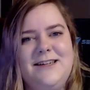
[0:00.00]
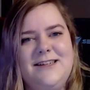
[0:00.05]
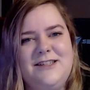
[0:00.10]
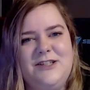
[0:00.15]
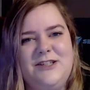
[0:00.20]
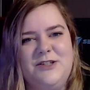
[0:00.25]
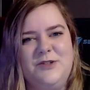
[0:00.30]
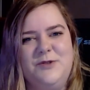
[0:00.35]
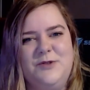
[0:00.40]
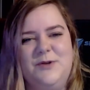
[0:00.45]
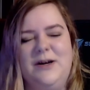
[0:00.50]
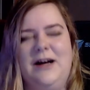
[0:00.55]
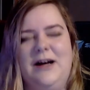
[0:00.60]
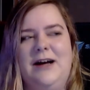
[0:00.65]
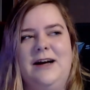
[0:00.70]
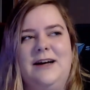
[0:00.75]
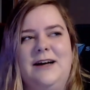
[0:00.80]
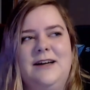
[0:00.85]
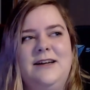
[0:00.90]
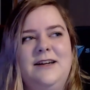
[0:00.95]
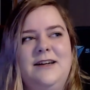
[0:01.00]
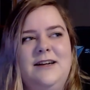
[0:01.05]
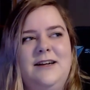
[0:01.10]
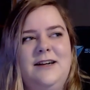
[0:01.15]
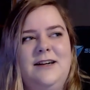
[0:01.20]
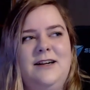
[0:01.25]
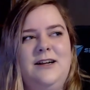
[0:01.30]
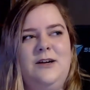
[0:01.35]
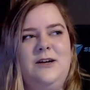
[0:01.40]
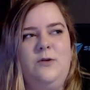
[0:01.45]
to
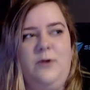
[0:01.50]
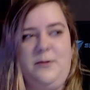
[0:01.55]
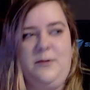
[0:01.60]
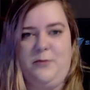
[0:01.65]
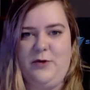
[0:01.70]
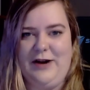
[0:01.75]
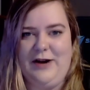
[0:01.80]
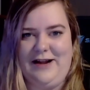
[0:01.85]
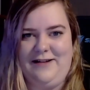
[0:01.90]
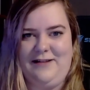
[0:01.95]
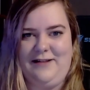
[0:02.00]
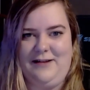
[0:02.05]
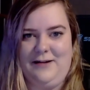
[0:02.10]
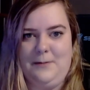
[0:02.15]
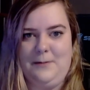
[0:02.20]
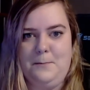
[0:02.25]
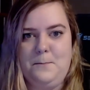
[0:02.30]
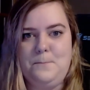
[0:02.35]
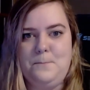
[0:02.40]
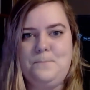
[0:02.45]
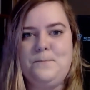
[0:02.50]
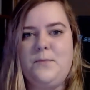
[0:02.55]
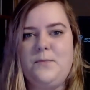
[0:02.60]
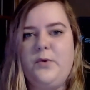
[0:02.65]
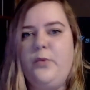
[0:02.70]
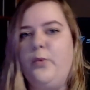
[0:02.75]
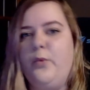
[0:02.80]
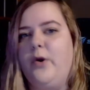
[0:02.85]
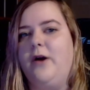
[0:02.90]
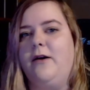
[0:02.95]
1.18,
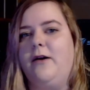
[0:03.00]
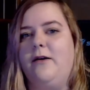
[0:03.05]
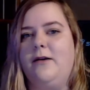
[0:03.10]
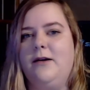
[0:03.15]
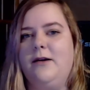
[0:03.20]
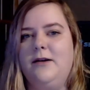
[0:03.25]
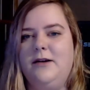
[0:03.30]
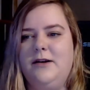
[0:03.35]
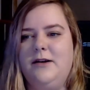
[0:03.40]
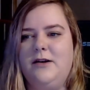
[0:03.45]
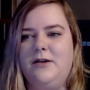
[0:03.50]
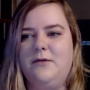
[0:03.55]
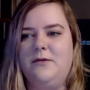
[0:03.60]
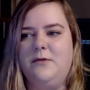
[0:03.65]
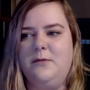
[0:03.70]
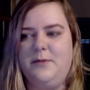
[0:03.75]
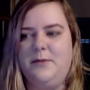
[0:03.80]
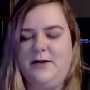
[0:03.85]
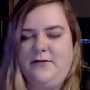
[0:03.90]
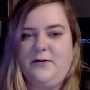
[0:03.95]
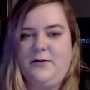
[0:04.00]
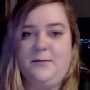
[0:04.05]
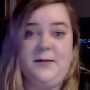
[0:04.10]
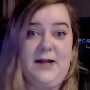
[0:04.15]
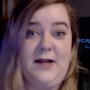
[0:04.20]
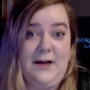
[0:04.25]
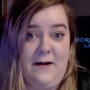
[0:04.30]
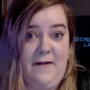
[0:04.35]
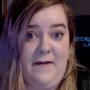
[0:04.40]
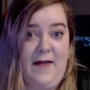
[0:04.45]
where we'll be able to
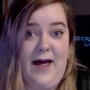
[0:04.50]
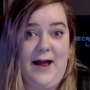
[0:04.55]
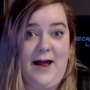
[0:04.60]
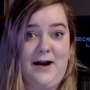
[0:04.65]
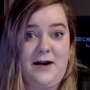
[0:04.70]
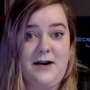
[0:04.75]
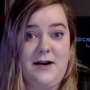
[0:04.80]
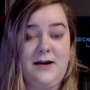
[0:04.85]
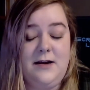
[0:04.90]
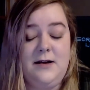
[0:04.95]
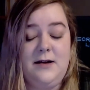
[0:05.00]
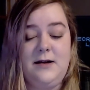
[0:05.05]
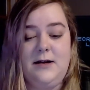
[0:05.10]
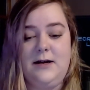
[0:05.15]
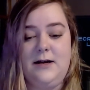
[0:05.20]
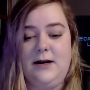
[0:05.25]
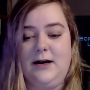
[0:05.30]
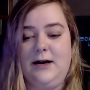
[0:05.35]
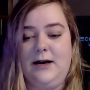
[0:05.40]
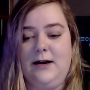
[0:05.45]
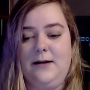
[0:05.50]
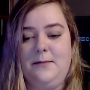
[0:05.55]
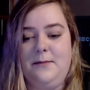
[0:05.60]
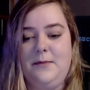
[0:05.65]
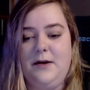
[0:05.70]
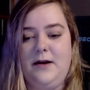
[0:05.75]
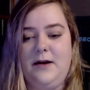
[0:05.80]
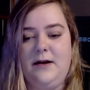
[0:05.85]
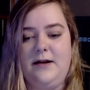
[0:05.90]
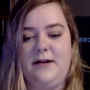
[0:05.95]
play on that.
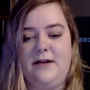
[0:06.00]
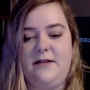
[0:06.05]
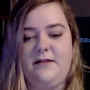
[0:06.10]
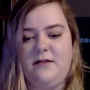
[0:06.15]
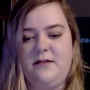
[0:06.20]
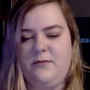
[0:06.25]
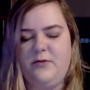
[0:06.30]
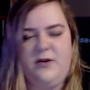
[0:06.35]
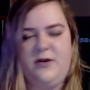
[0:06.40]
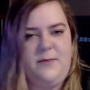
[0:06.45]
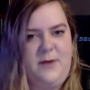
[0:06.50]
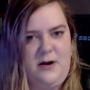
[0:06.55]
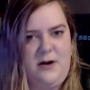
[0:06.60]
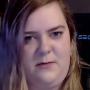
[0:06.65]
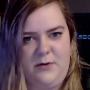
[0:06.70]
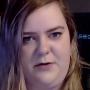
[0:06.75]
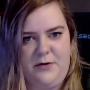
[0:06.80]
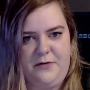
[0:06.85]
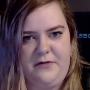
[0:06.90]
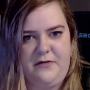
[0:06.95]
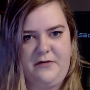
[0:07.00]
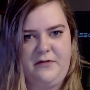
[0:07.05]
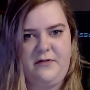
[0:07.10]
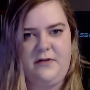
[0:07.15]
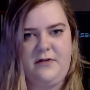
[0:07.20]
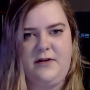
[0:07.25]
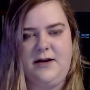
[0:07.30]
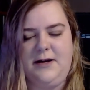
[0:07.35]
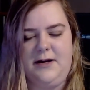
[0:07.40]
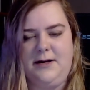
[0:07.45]
It's still pretty bare bones.
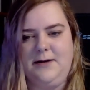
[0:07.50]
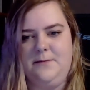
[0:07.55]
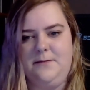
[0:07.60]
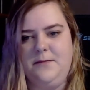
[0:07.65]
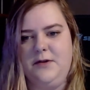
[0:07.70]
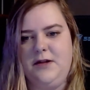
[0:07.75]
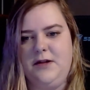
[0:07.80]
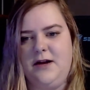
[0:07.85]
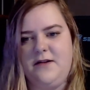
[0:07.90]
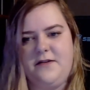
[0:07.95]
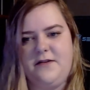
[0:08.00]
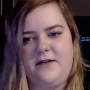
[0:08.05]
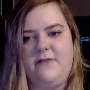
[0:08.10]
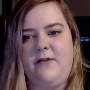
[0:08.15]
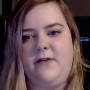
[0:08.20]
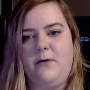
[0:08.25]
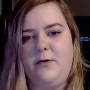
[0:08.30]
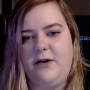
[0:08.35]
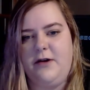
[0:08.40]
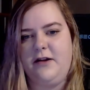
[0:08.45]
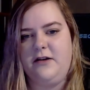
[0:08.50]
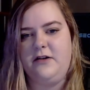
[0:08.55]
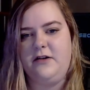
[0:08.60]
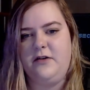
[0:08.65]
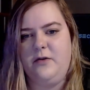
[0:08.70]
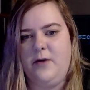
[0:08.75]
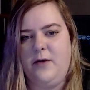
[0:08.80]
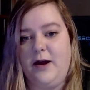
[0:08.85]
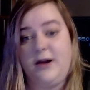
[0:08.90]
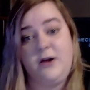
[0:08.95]
A lot of the stuff I wanted to
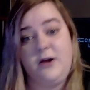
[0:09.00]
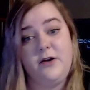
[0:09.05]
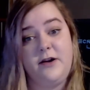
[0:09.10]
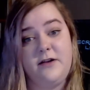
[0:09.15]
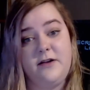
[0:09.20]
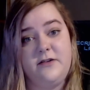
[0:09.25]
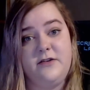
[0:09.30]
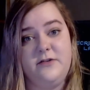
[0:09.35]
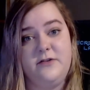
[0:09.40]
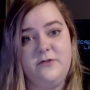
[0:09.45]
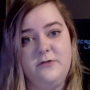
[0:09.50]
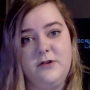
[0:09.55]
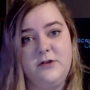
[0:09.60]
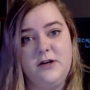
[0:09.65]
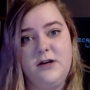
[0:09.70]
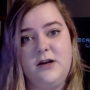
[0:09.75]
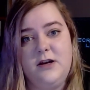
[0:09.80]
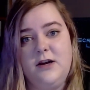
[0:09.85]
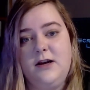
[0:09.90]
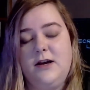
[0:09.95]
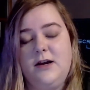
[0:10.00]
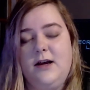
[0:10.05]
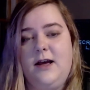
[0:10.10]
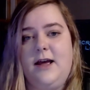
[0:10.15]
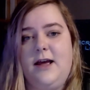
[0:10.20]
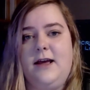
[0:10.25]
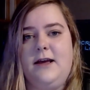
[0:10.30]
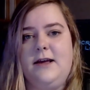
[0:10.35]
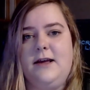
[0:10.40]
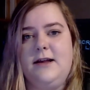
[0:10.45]
do, I couldn't do,
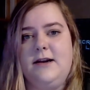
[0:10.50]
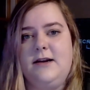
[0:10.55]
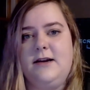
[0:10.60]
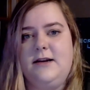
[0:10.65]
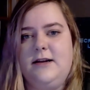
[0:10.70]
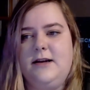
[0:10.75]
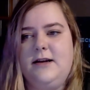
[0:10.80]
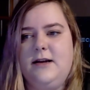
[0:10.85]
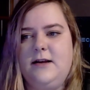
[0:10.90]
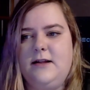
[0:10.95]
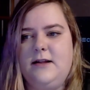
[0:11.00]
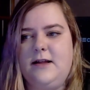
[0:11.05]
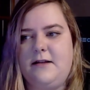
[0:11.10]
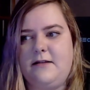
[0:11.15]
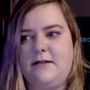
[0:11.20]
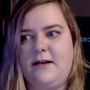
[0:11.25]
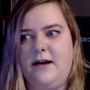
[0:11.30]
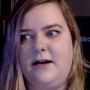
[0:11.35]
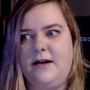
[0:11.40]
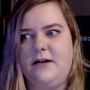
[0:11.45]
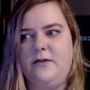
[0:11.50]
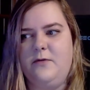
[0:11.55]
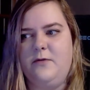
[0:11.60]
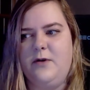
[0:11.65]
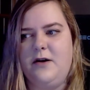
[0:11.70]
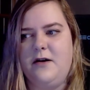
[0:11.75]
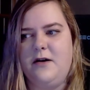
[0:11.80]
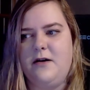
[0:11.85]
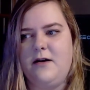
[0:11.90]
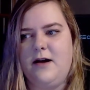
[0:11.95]
and that's kind of
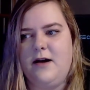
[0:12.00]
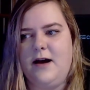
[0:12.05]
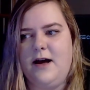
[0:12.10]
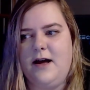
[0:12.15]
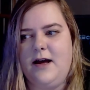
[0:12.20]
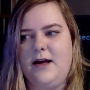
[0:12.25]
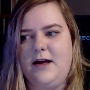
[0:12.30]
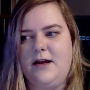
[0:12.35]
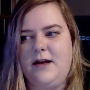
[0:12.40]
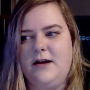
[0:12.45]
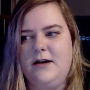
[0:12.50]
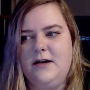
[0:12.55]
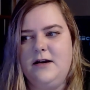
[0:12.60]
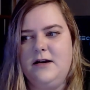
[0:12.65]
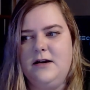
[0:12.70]
where I